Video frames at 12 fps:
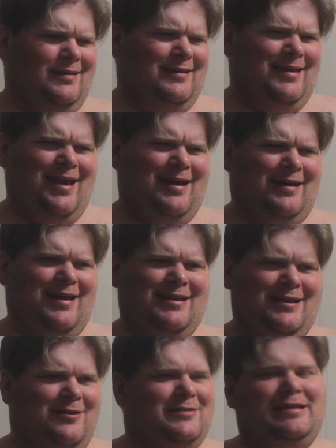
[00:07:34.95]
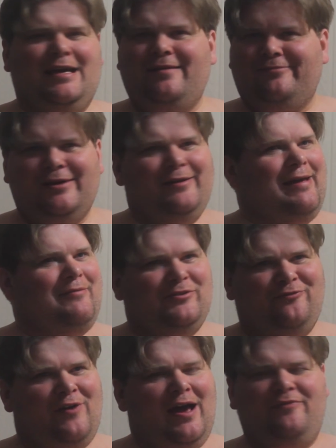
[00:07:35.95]
Yeah, and he goes, yeah, well, that was
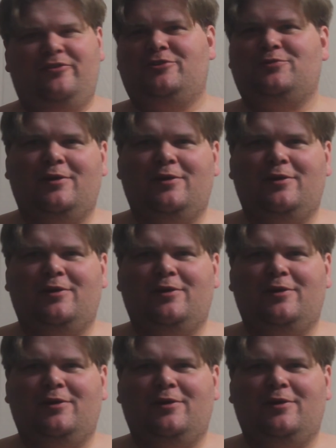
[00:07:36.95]
5 years